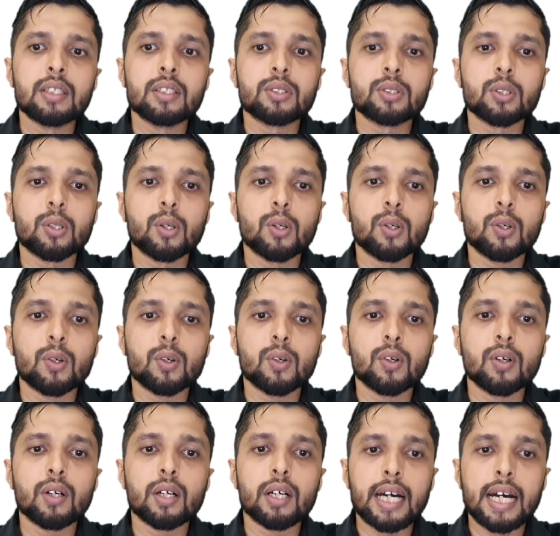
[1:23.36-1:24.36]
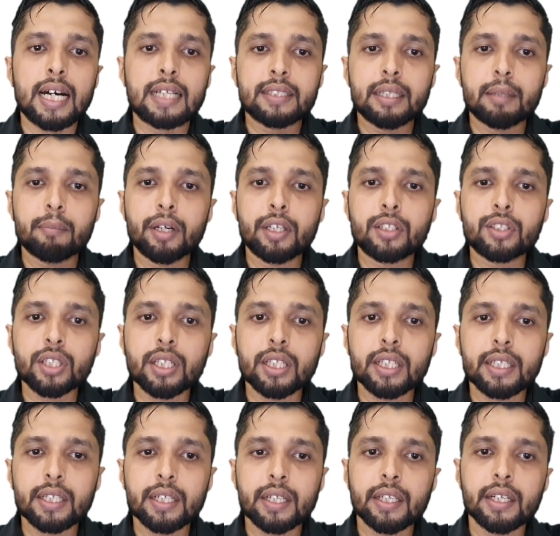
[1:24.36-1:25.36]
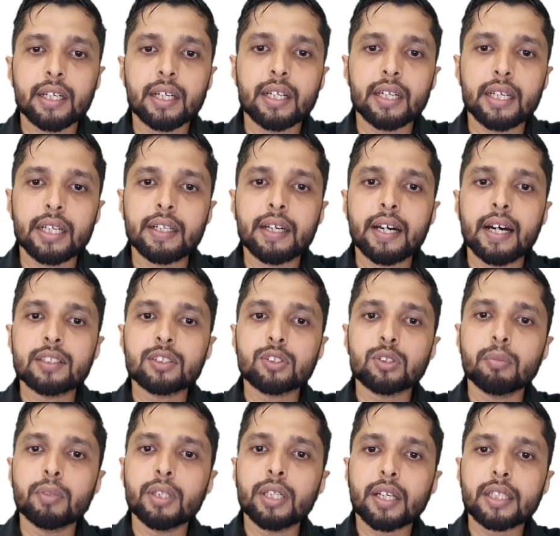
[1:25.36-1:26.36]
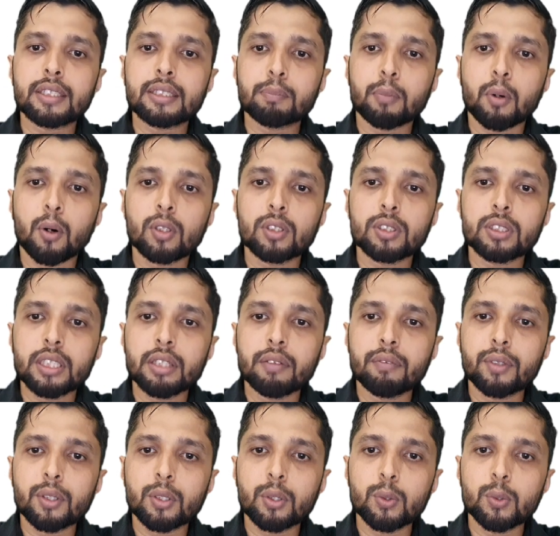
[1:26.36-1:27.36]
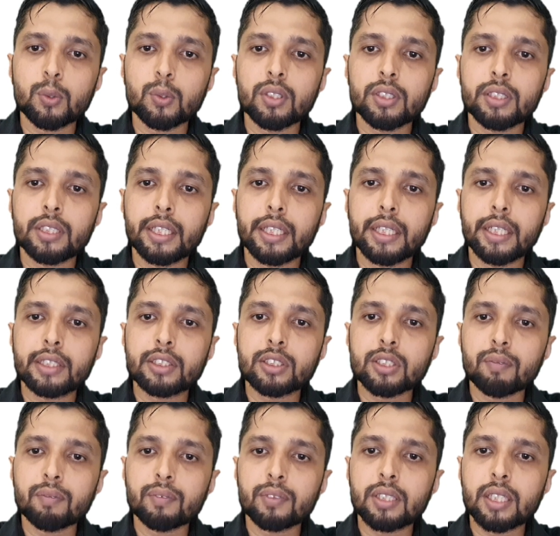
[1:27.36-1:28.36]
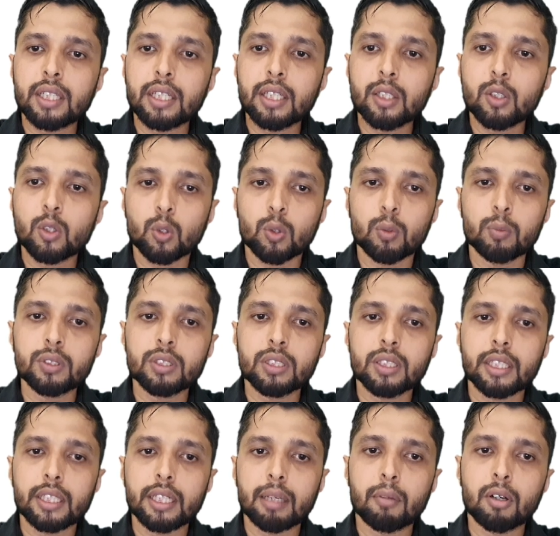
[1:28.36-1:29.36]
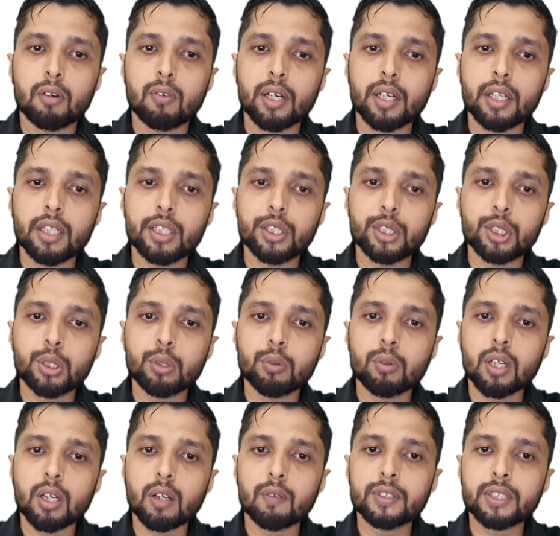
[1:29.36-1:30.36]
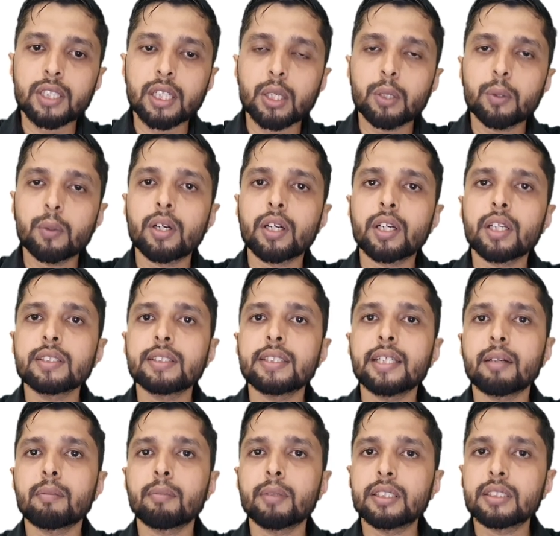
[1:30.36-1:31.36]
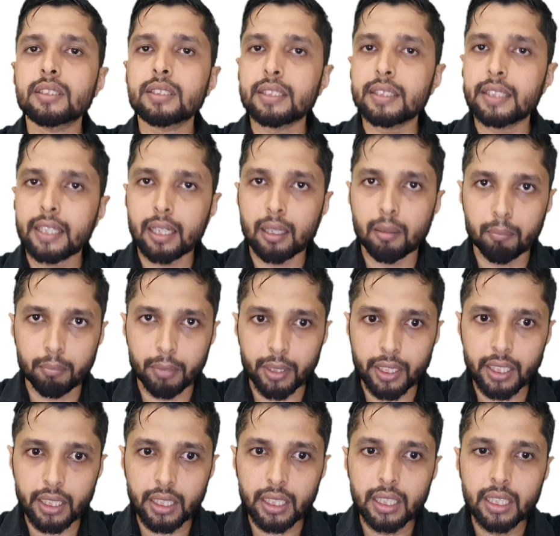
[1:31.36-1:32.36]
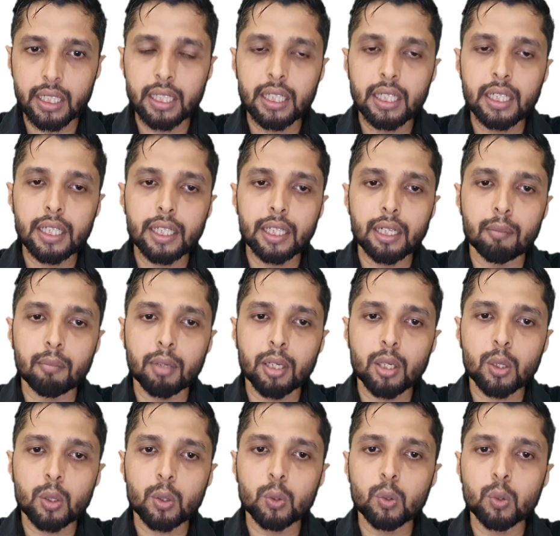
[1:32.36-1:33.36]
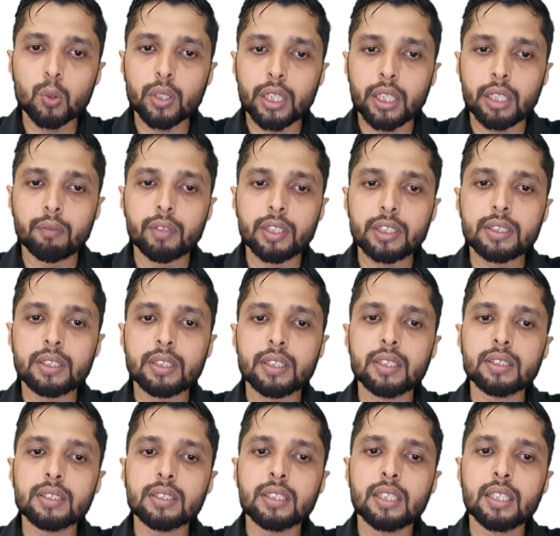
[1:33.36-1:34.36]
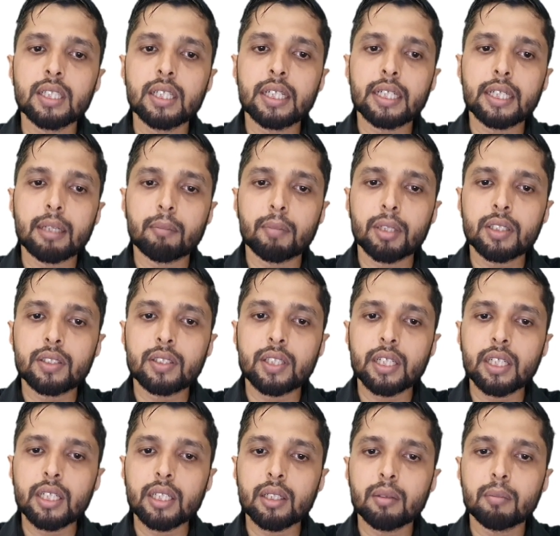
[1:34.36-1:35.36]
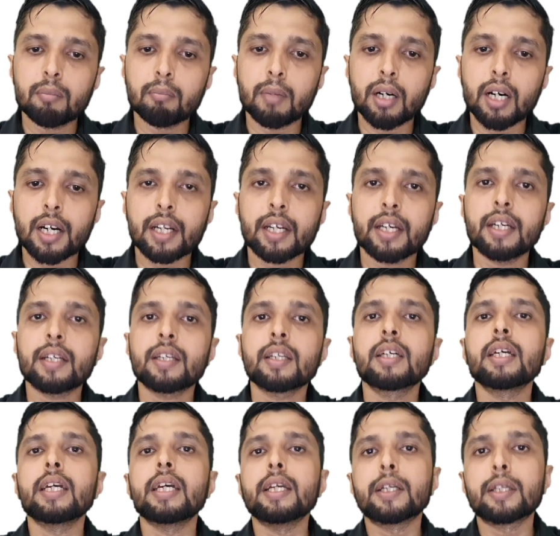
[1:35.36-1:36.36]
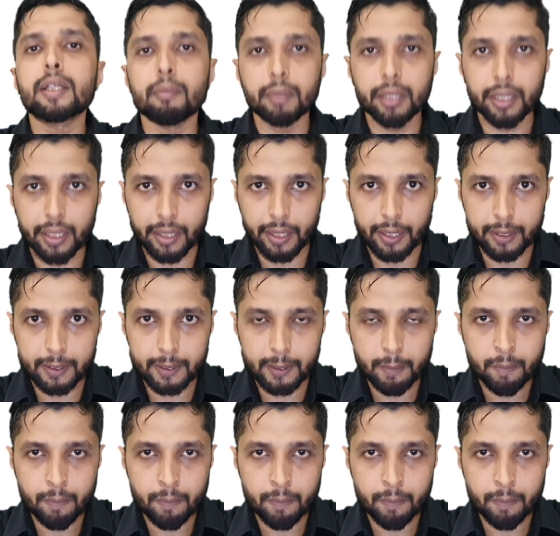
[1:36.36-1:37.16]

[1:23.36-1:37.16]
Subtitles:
So as I mentioned earlier, it has to be responsive to the needs of three groups. Number one, issuer of securities, that means the company. Number two, investors. Number three, market intermediaries.